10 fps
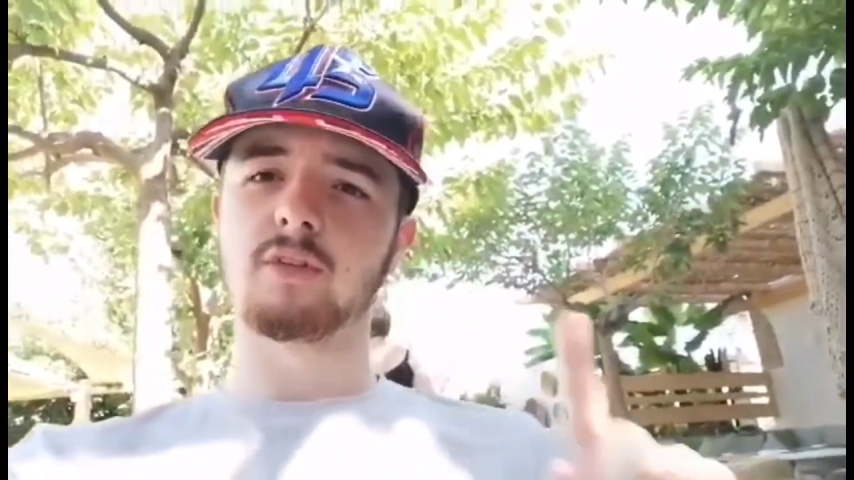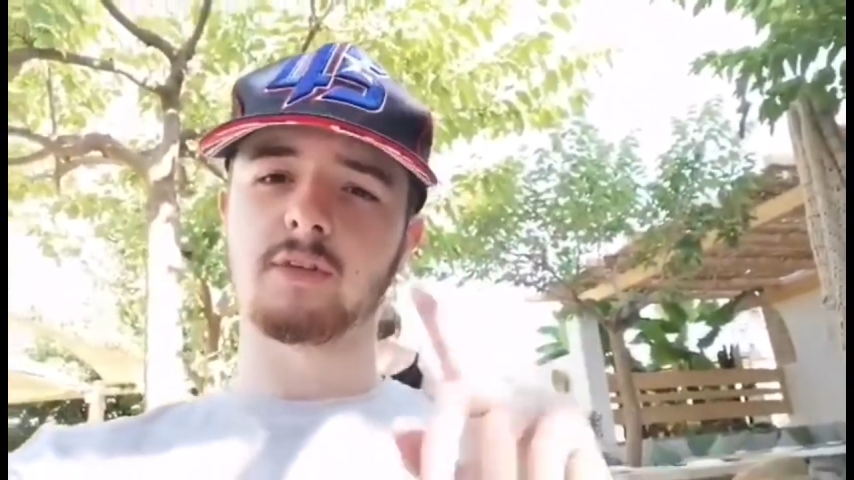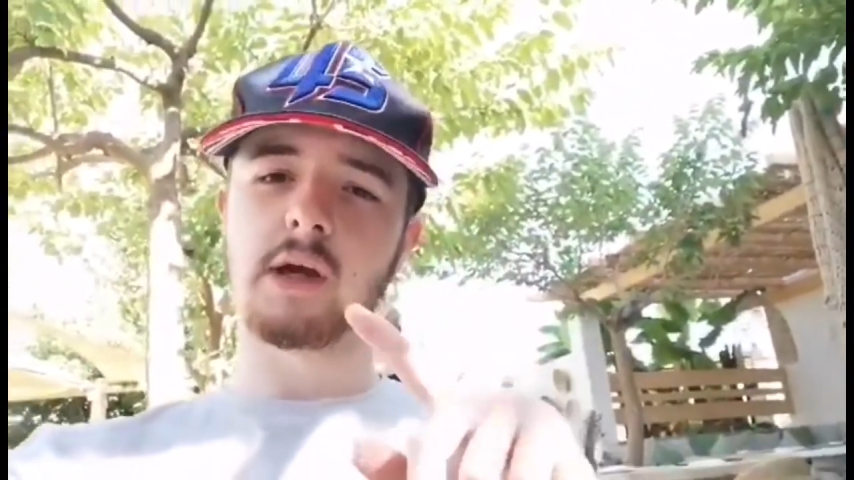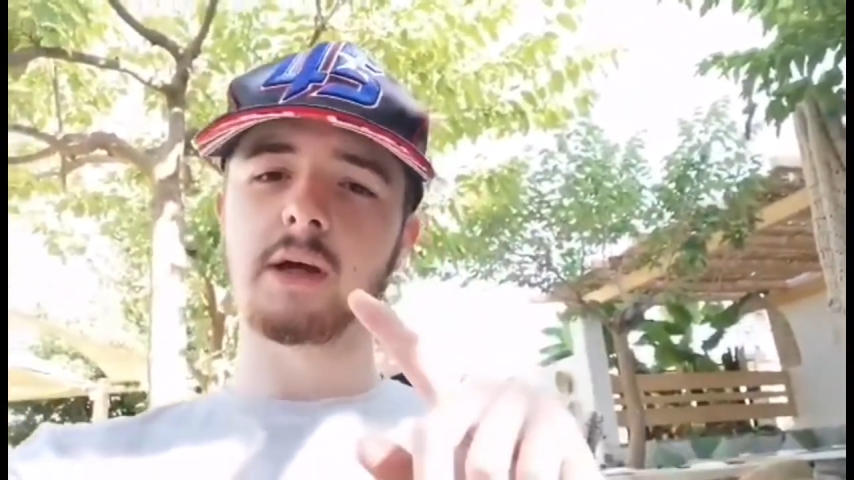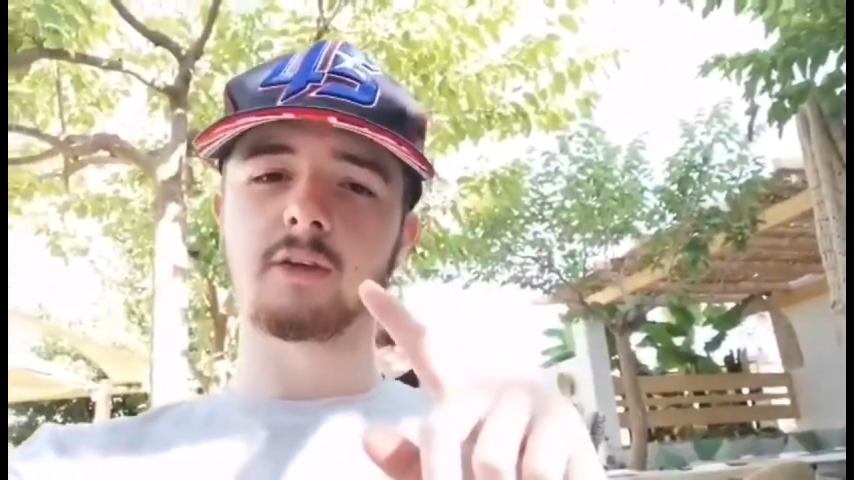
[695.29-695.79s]

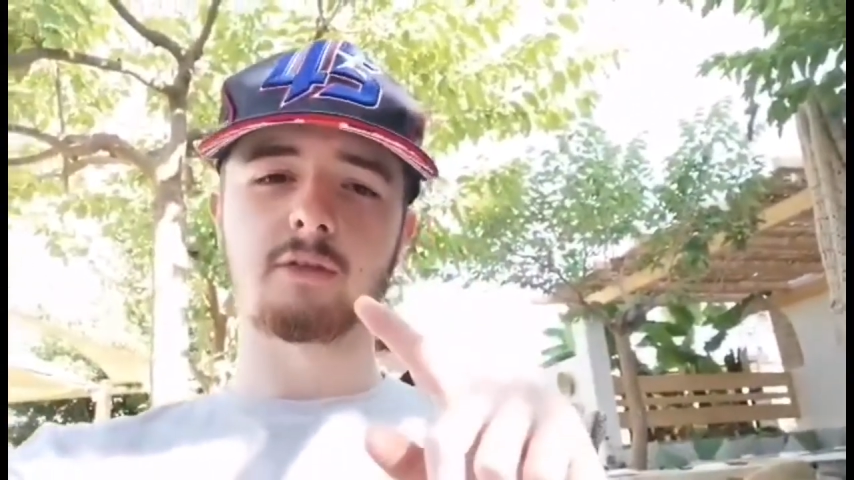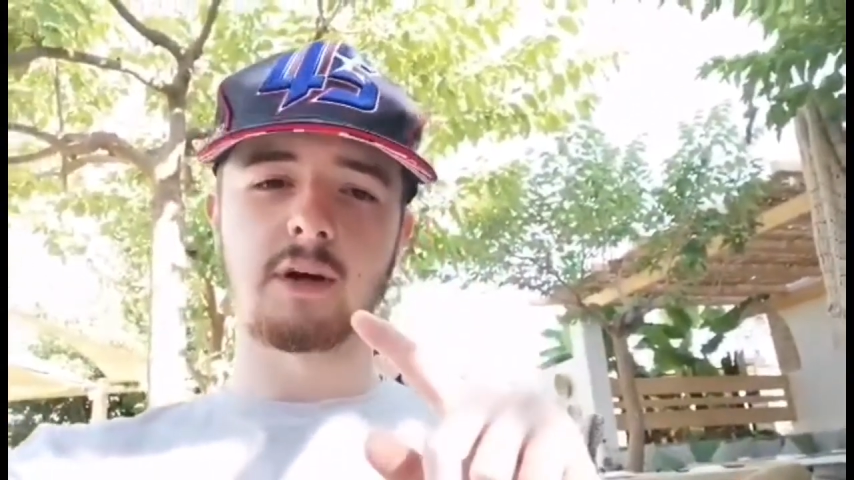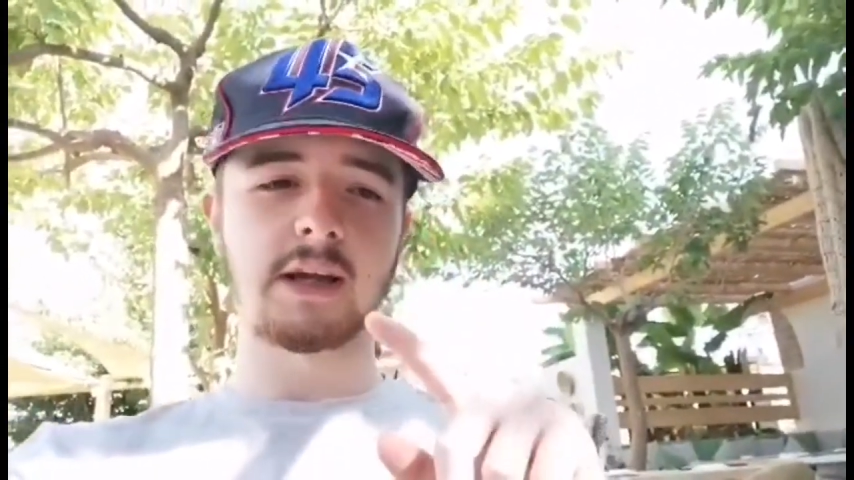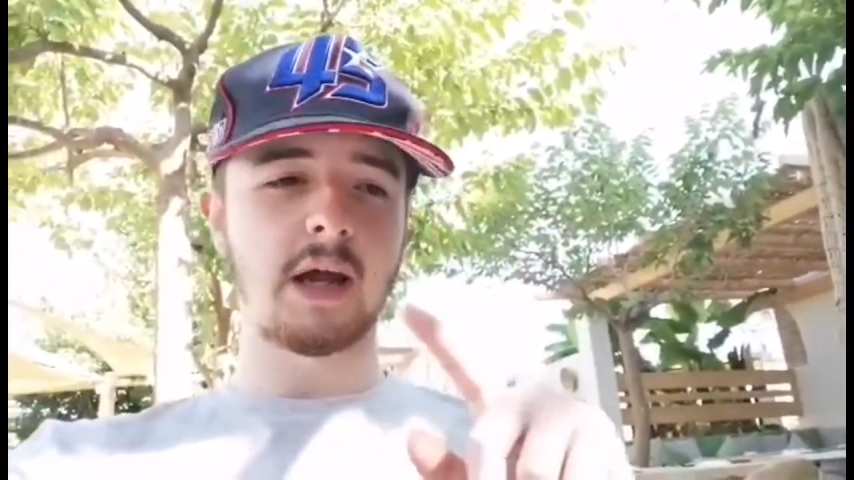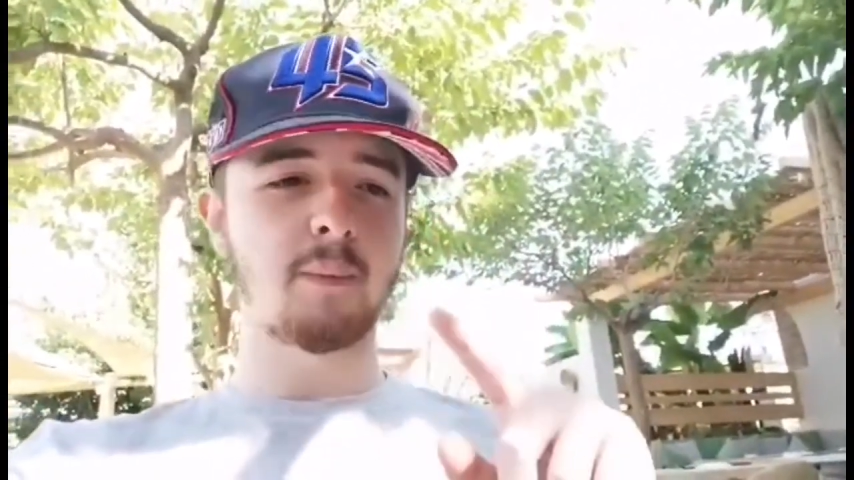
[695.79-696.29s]
size when
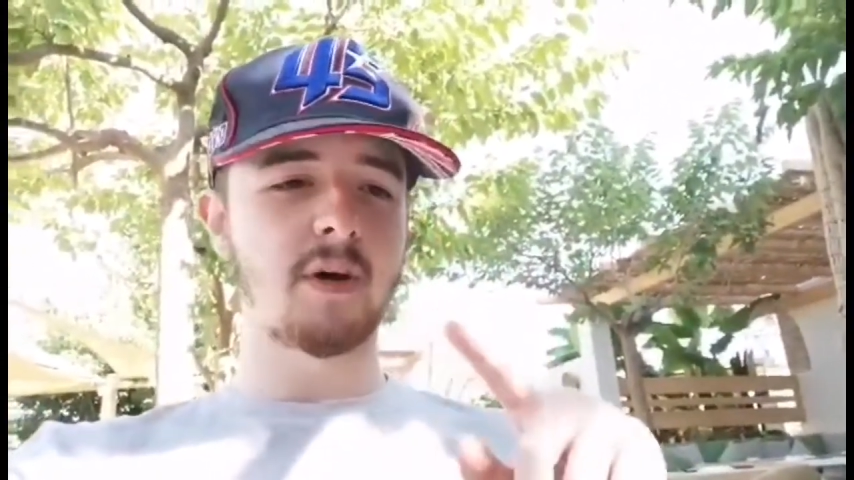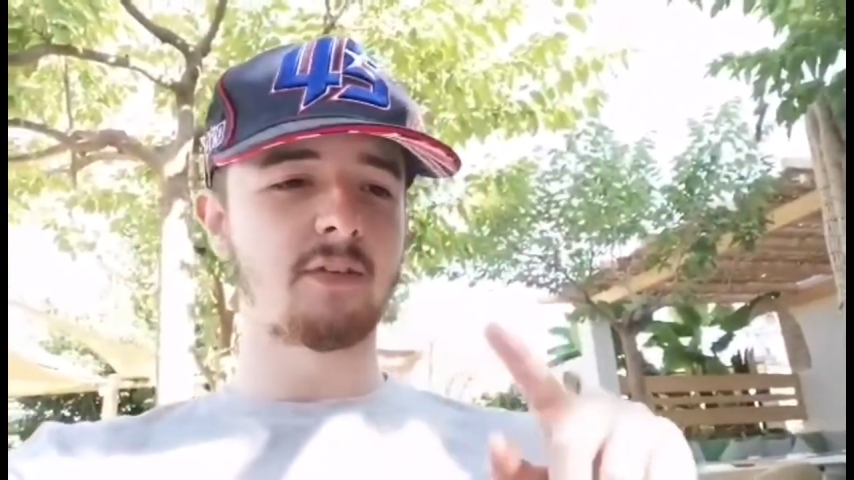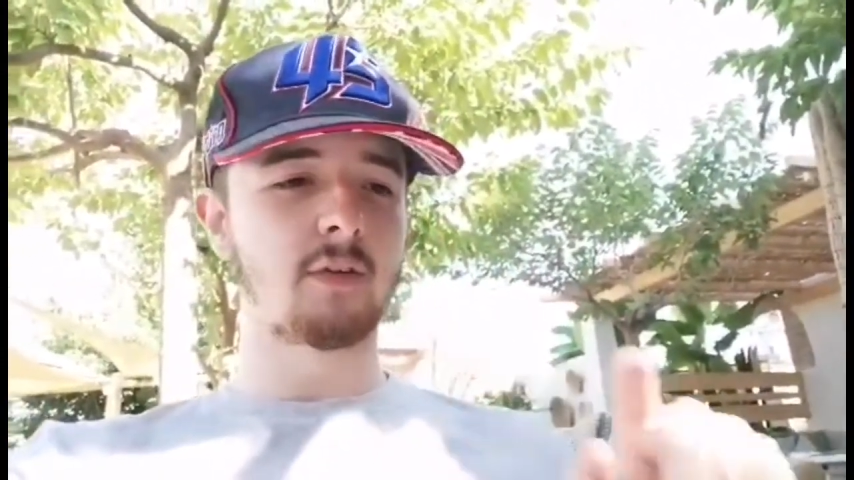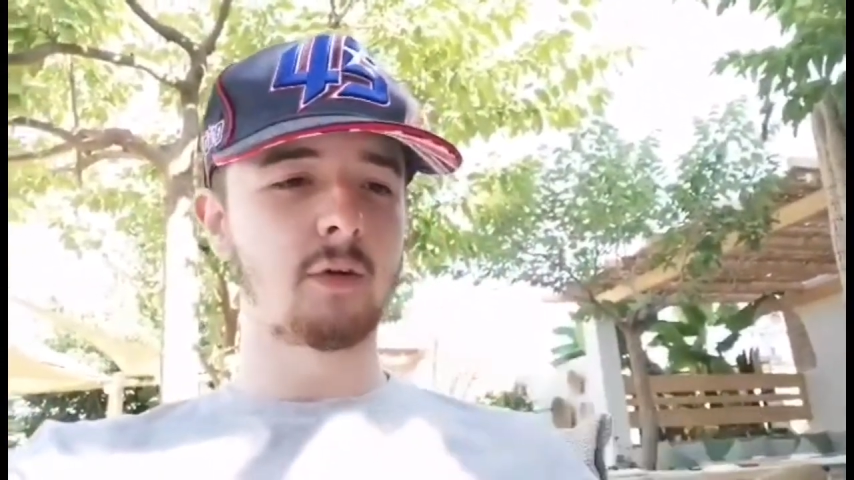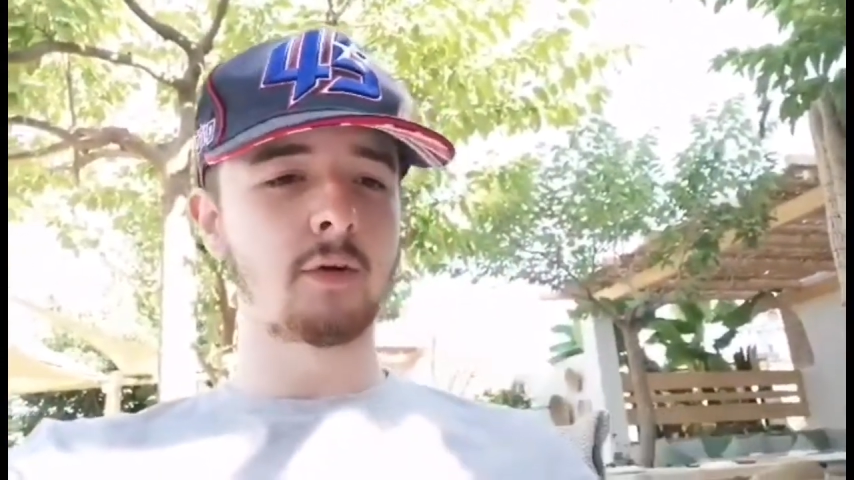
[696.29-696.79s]
I get a bit of
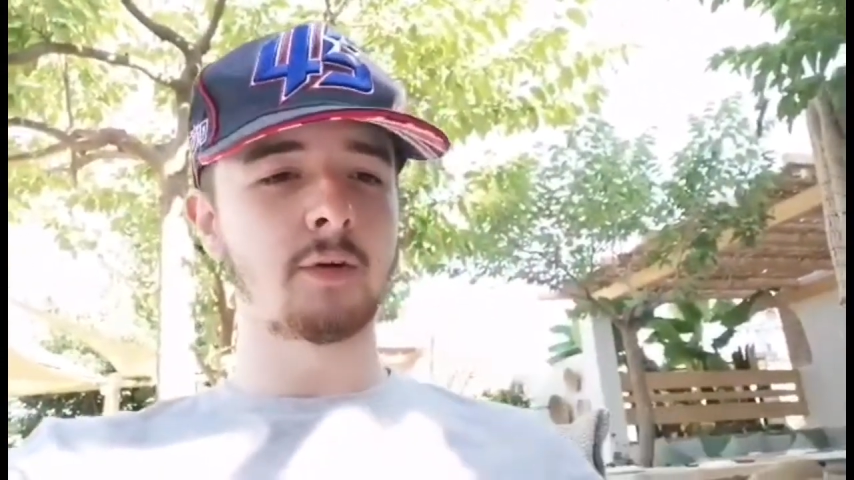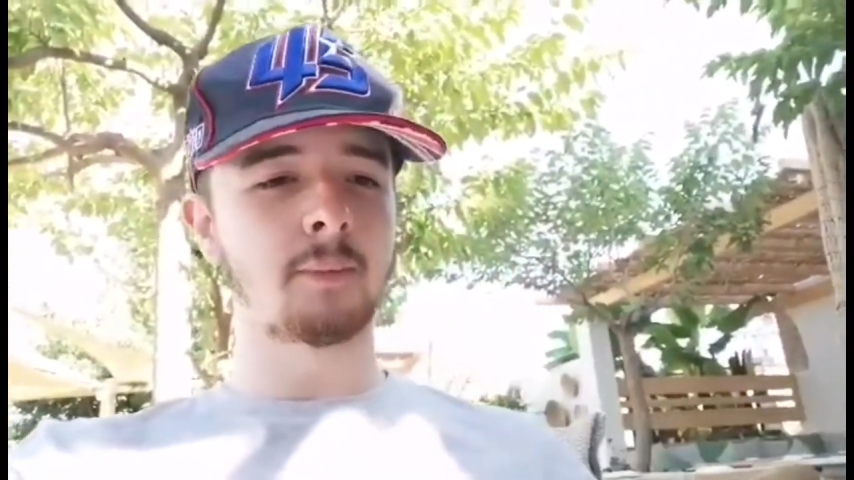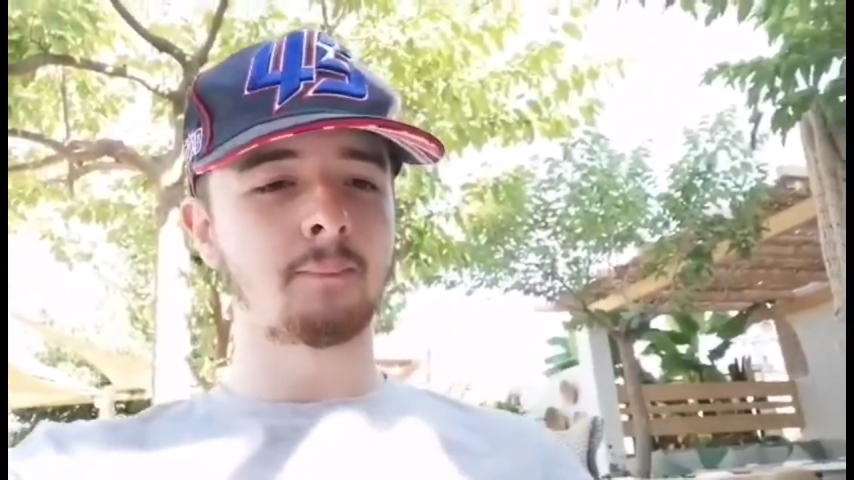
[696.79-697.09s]
food.